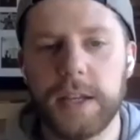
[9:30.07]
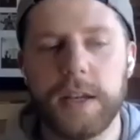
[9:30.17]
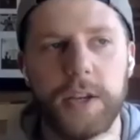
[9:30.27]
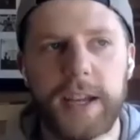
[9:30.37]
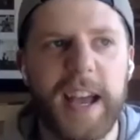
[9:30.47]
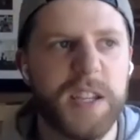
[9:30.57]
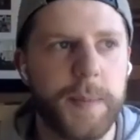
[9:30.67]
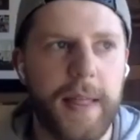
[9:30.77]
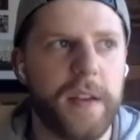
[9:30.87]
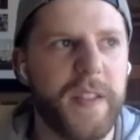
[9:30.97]
so you guys will
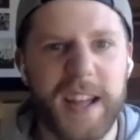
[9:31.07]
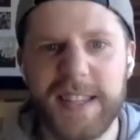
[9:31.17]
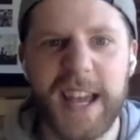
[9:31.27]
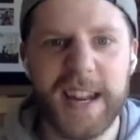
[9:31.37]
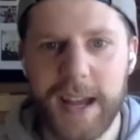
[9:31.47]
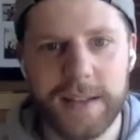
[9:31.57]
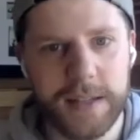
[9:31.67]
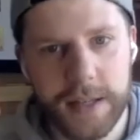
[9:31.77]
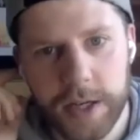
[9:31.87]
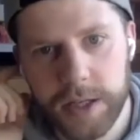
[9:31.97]
be out there for like 10 days
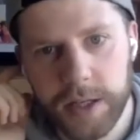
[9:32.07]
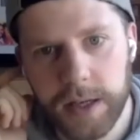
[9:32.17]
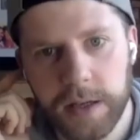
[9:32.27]
essentially.